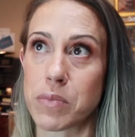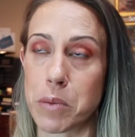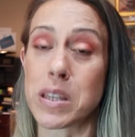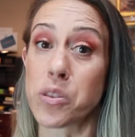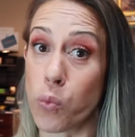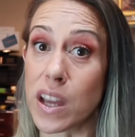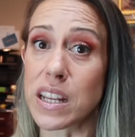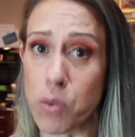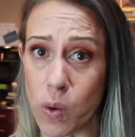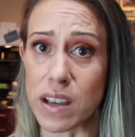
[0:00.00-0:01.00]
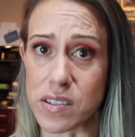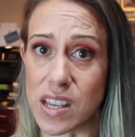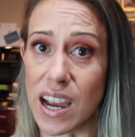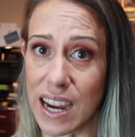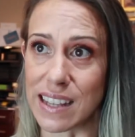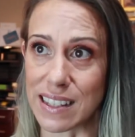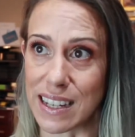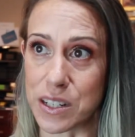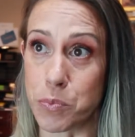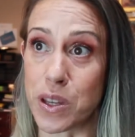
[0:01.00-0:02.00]
I mean, the wedding was a
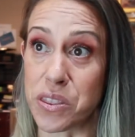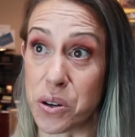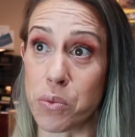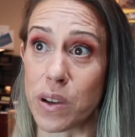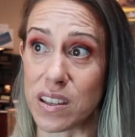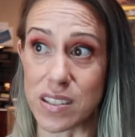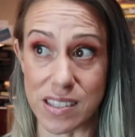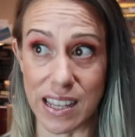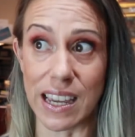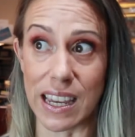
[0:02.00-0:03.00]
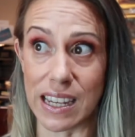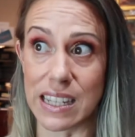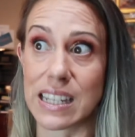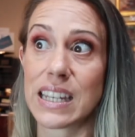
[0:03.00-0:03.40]
highlight, but there was like